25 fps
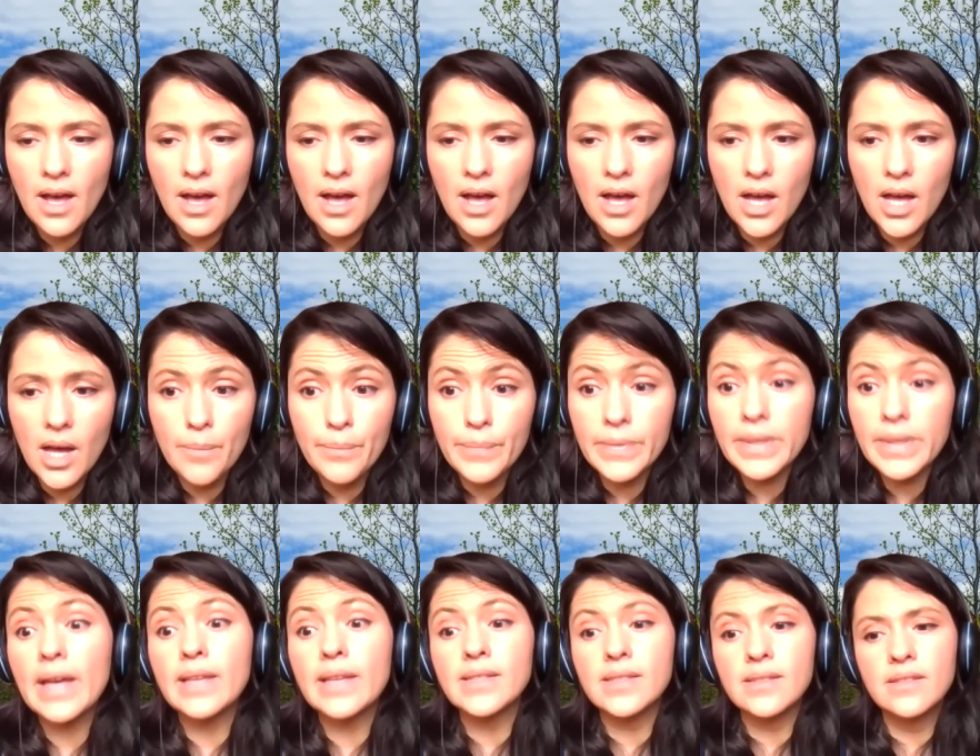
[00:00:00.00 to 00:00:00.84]
Um,
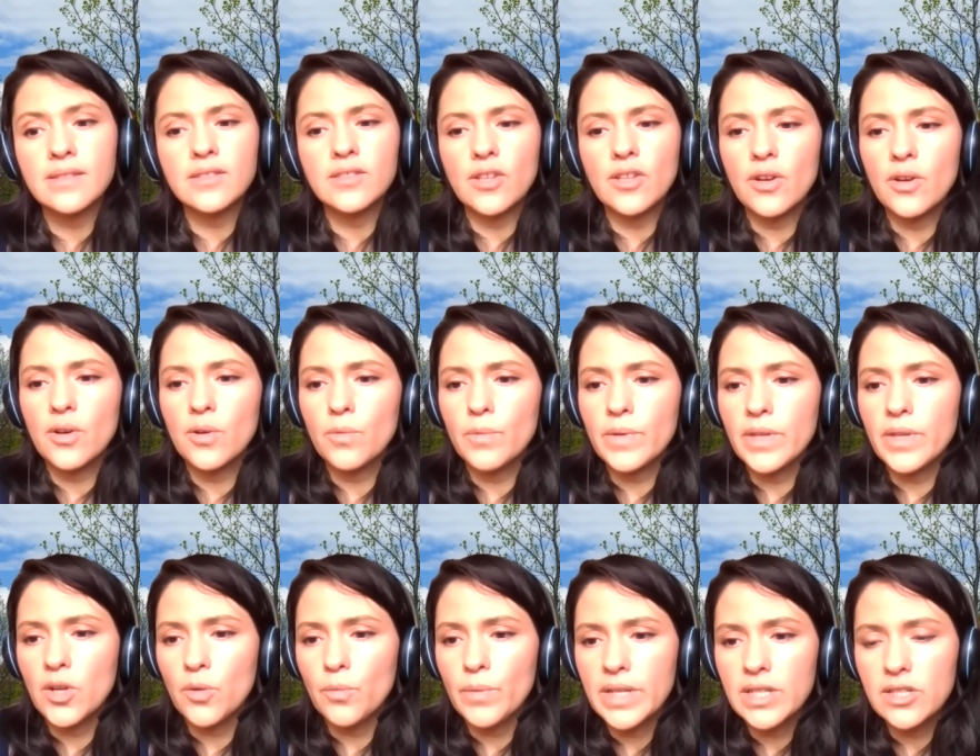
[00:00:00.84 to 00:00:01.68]
yes, so,
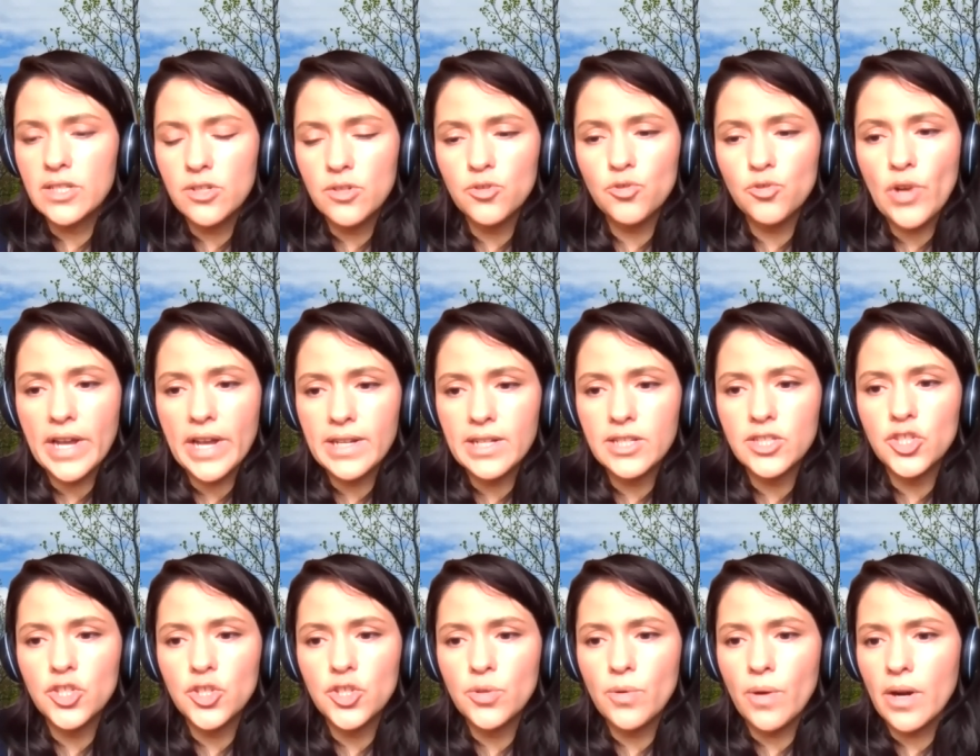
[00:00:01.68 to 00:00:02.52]
you know, we do try to
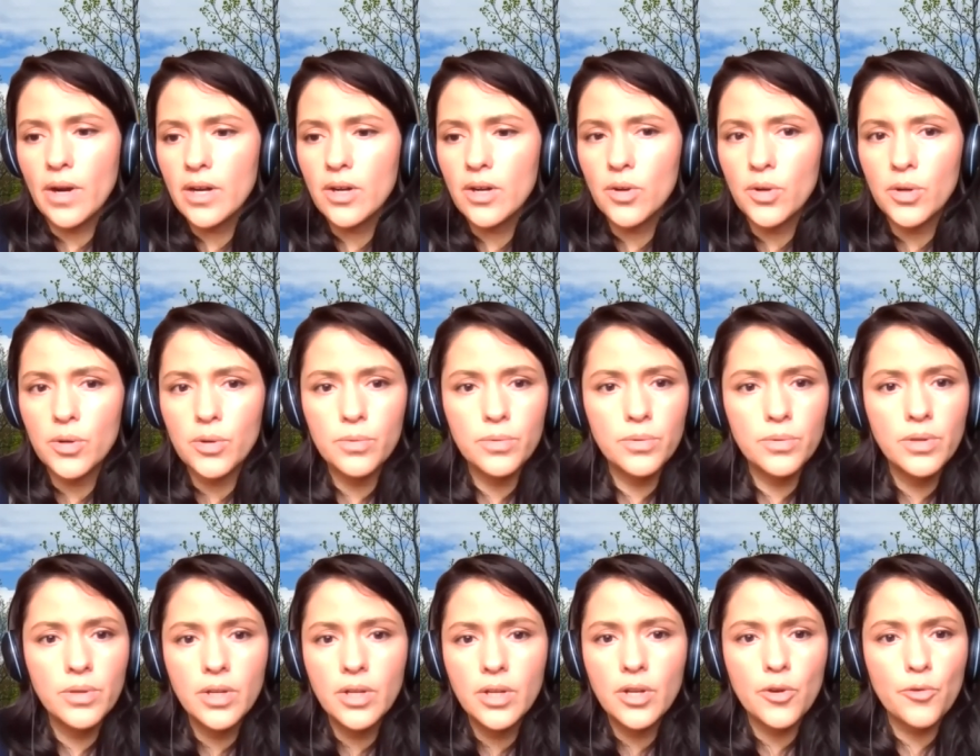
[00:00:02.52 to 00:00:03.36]
do our own
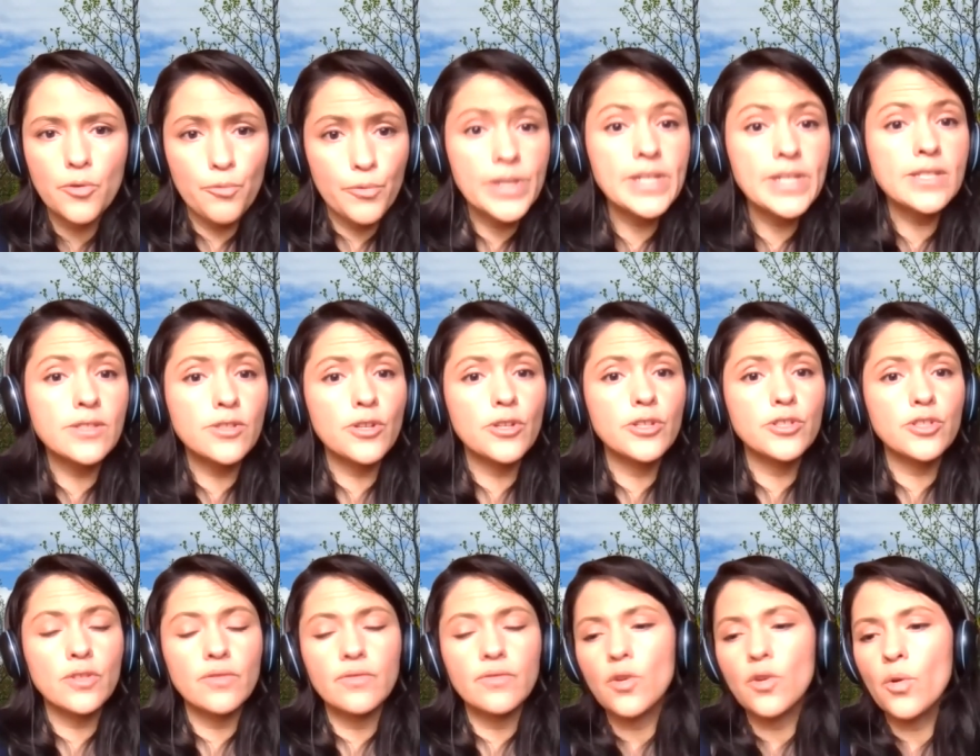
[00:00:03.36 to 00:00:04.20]

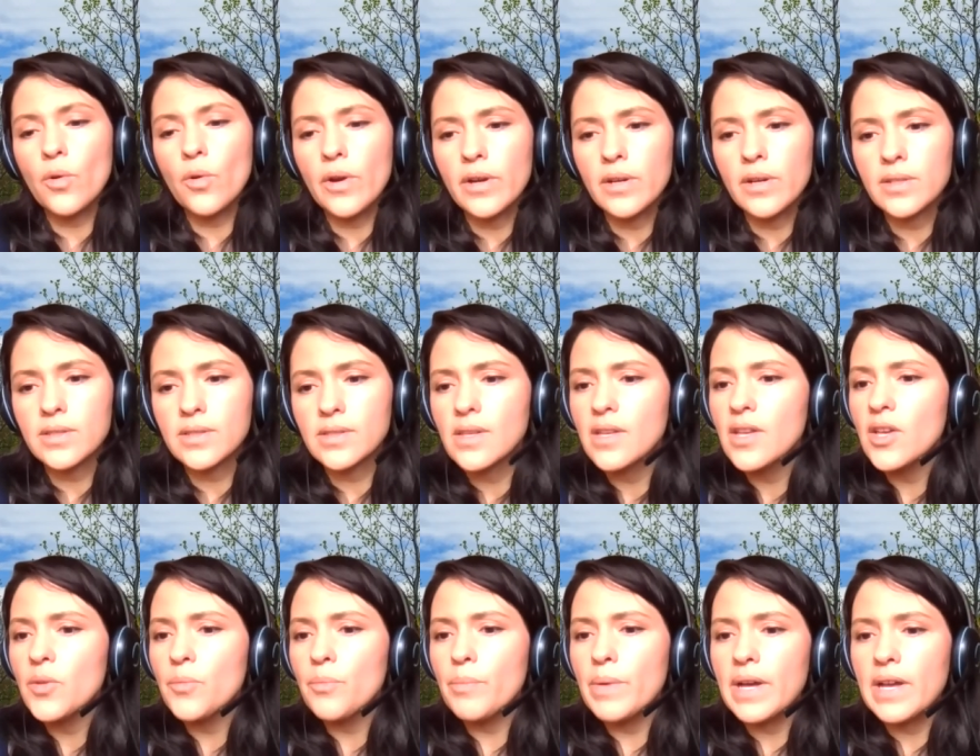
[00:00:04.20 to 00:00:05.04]
research, of course,
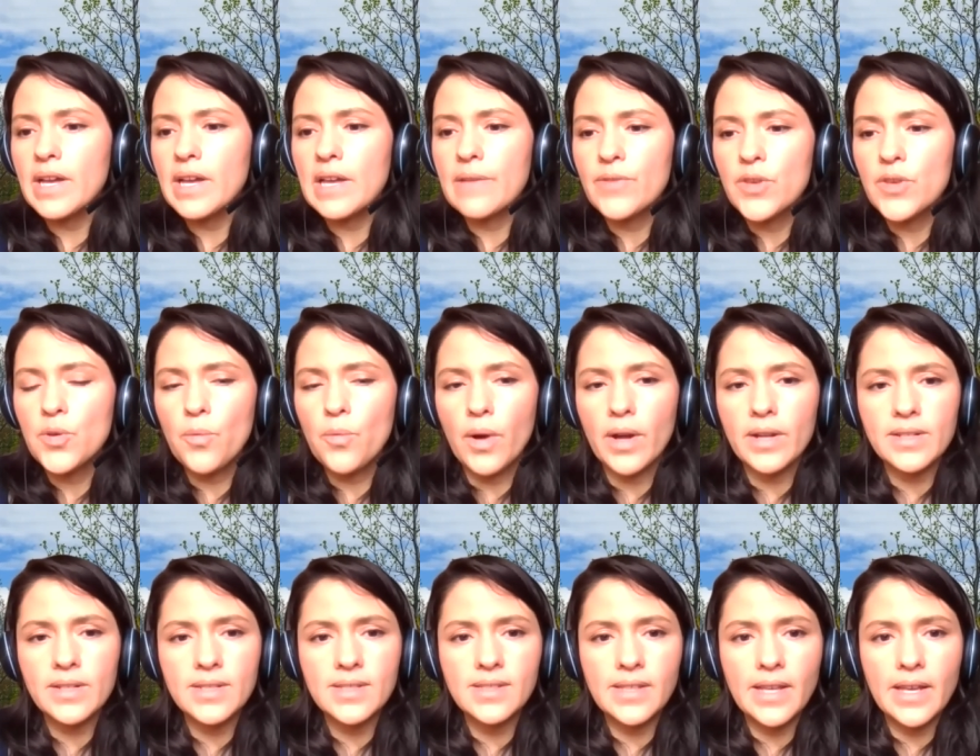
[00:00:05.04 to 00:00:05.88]
but if you
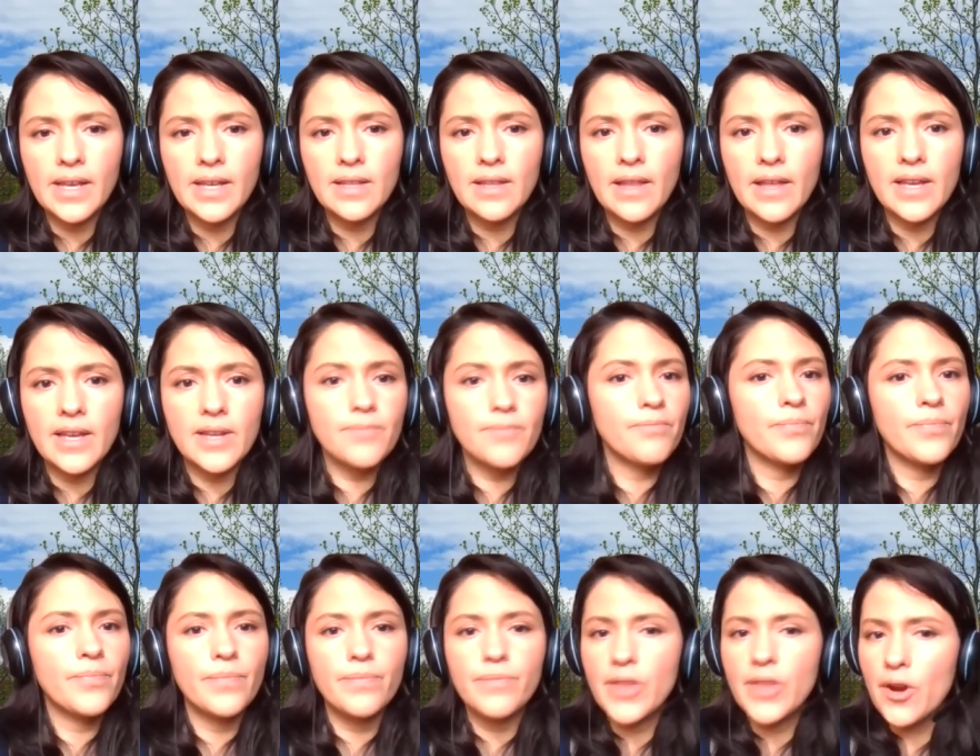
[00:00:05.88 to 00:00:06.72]
want to say, like,
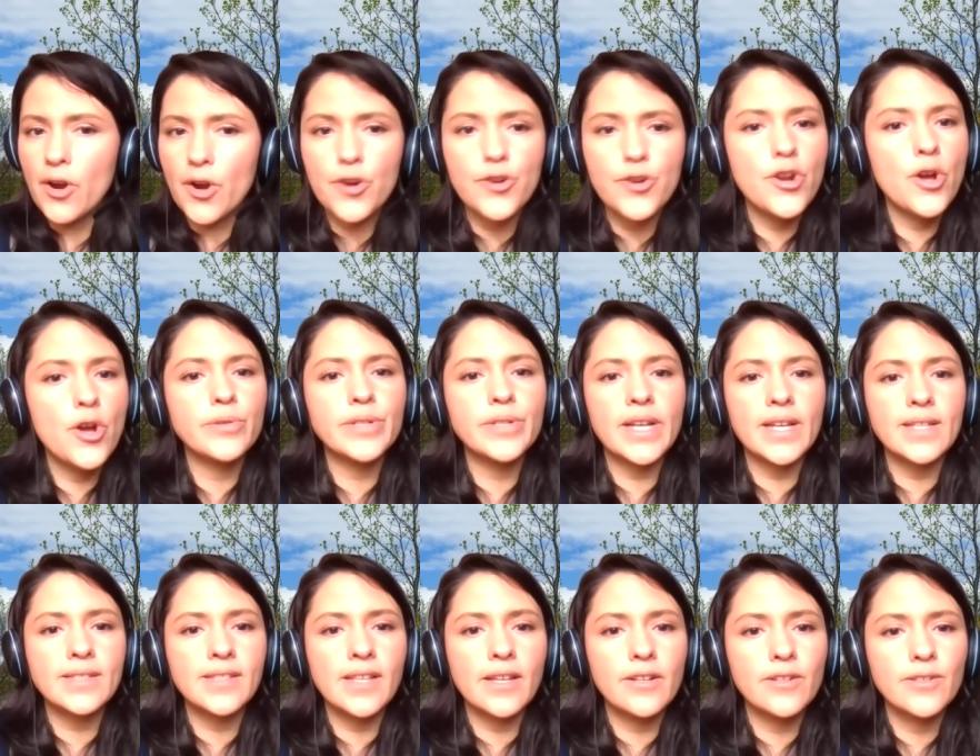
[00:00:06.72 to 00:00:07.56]
there are no
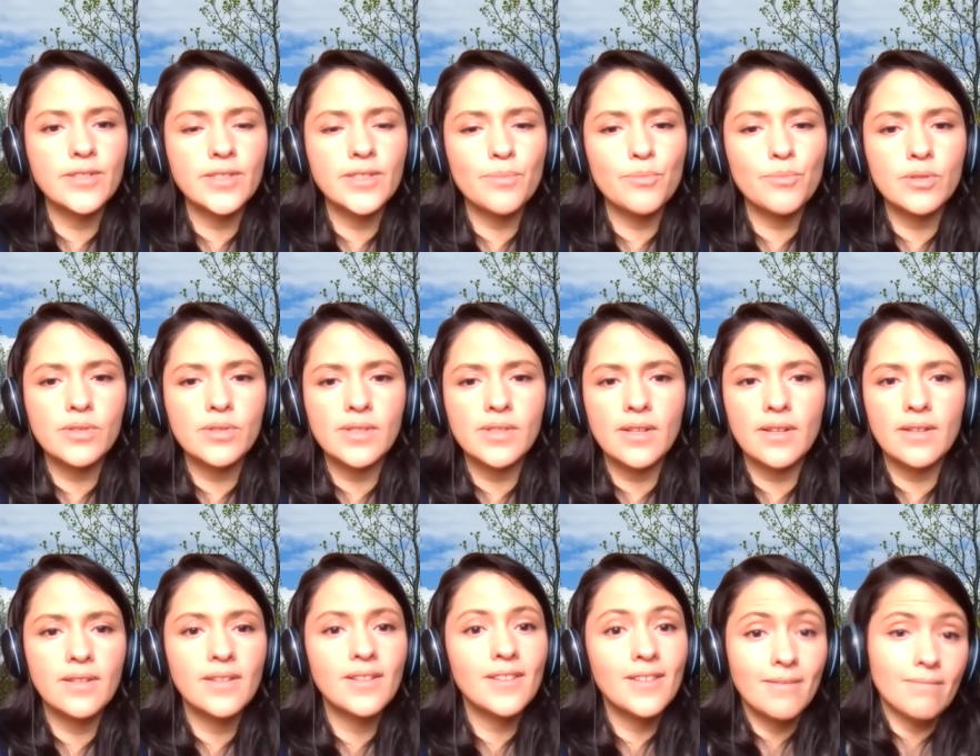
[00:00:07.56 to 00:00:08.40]
test centers in
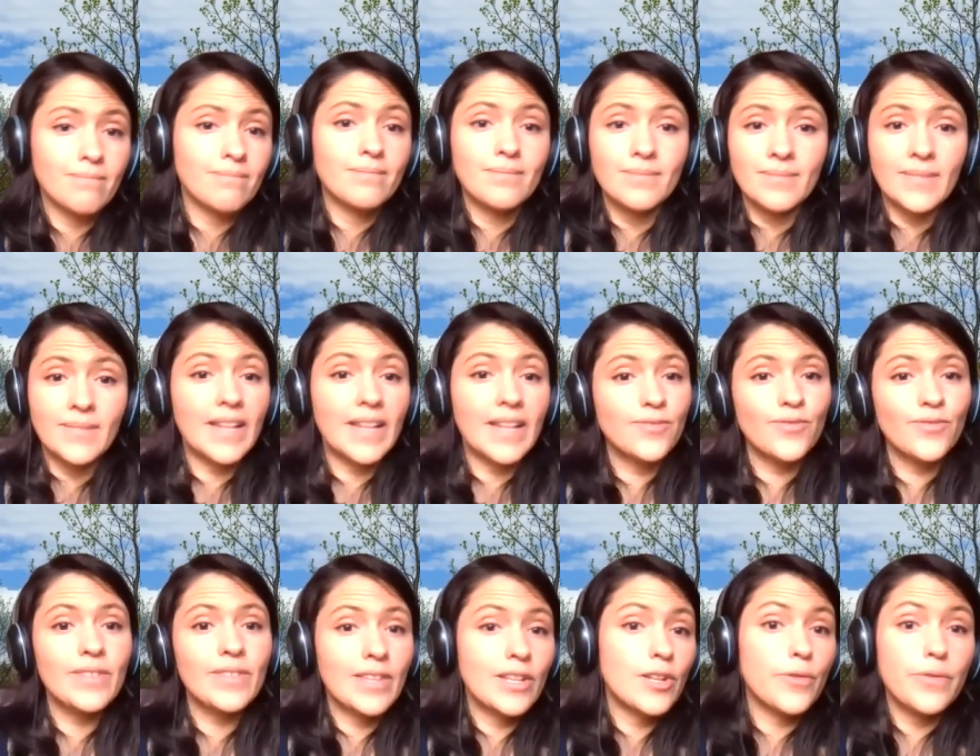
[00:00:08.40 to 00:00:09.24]
Brazil, that's,
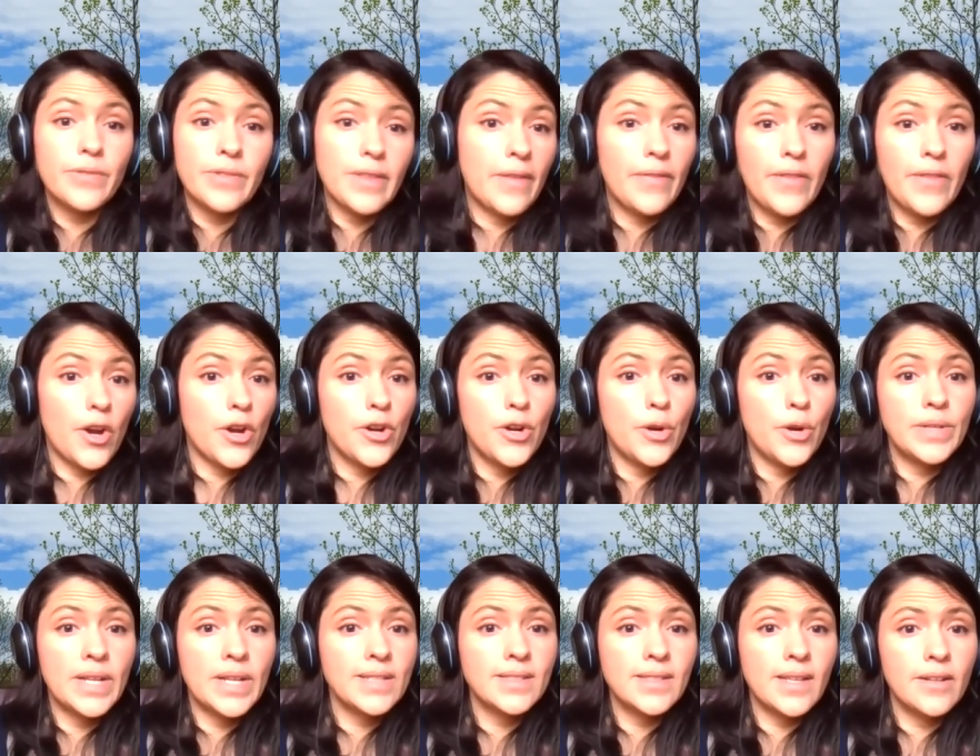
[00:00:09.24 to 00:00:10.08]
you know, then there are no
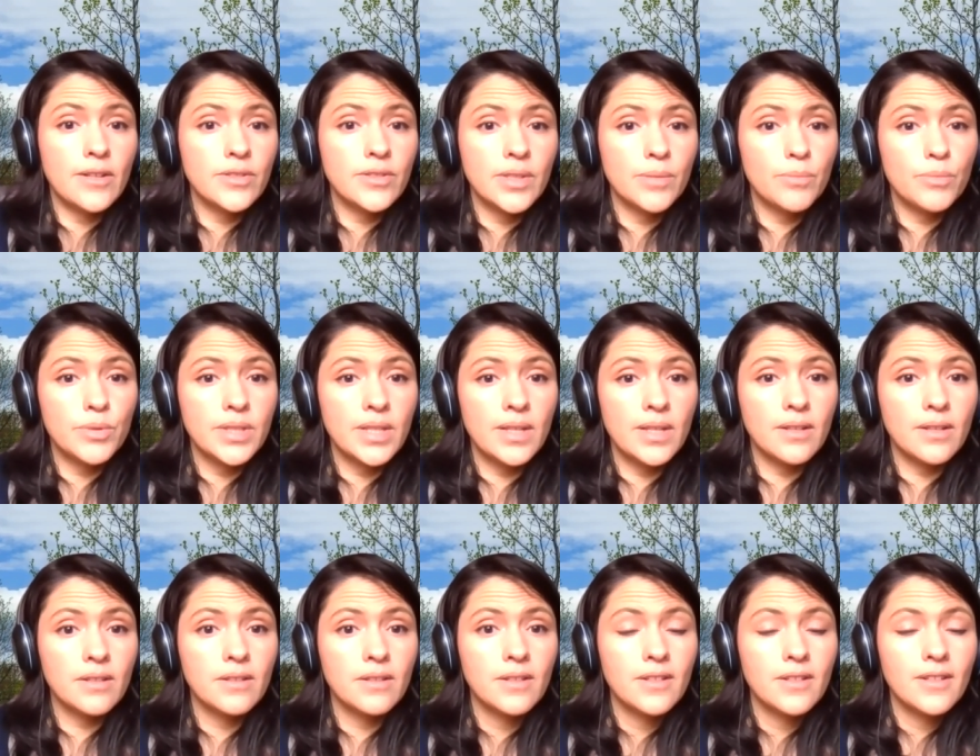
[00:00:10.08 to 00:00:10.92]
test centers in
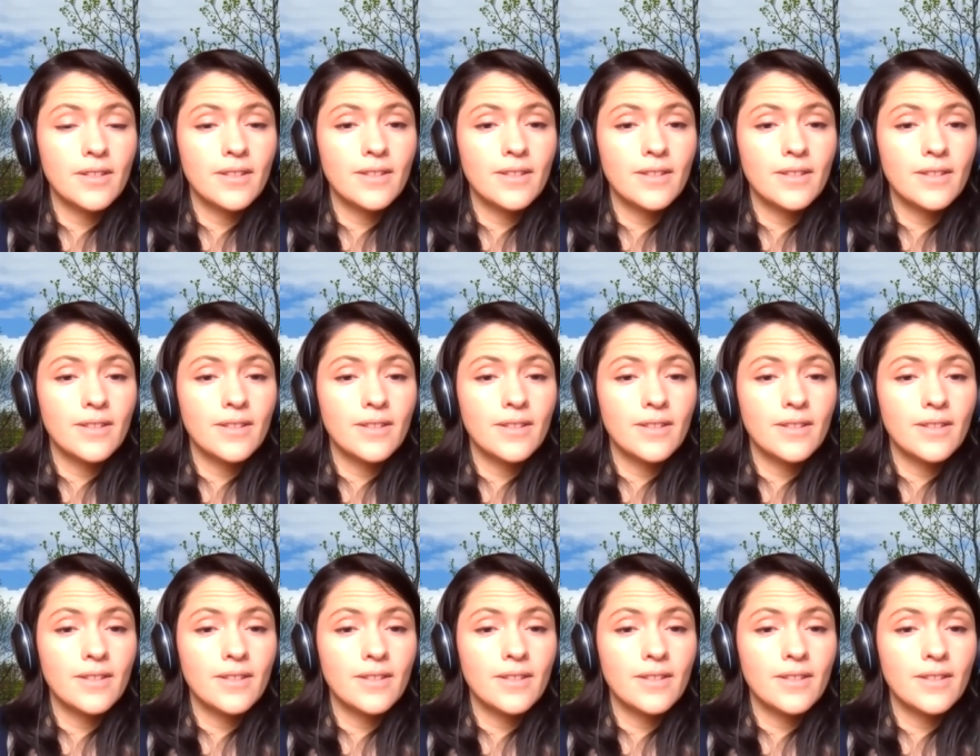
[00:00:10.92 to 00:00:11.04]
Brazil.